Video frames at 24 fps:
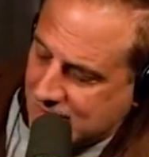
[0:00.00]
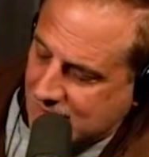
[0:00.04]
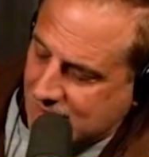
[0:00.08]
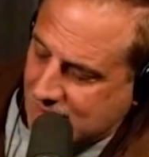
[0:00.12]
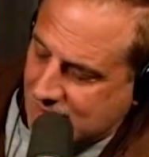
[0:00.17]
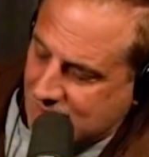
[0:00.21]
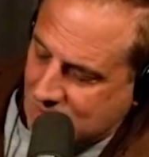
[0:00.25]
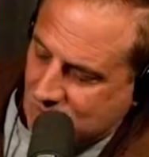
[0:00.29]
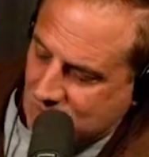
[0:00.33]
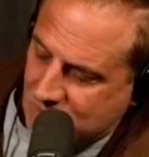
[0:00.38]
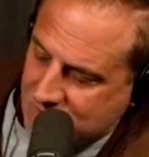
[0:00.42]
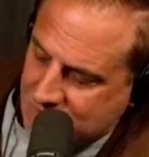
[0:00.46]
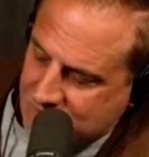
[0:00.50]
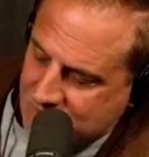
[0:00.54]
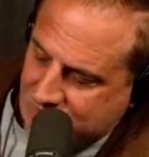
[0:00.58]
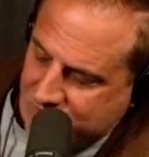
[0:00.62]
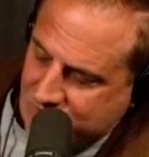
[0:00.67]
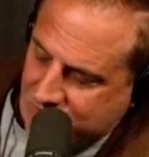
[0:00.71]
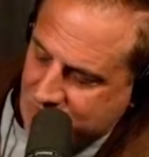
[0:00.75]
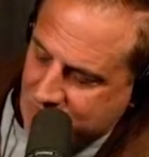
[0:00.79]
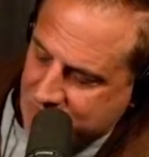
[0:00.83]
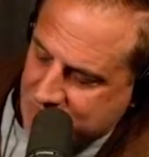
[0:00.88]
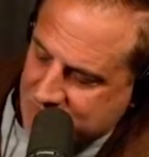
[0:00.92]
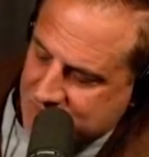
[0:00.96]
What the
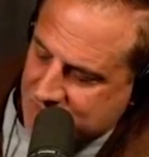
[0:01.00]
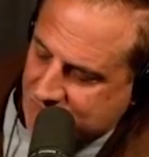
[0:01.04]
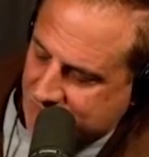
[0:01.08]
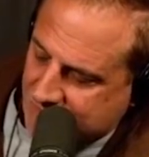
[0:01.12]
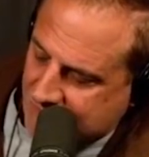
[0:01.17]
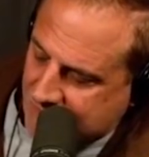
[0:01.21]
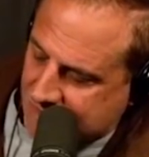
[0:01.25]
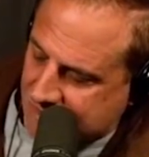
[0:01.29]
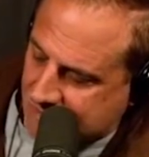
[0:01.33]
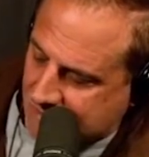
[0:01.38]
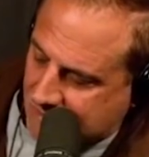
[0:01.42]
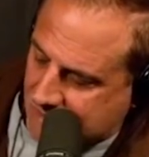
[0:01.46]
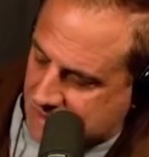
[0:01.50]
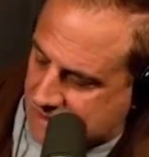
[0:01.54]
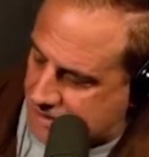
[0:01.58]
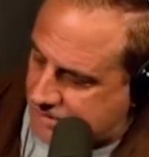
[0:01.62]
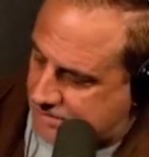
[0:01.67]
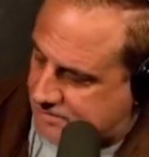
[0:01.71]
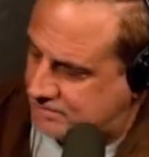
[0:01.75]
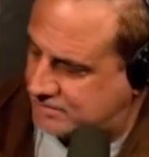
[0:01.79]
feminists have done to us.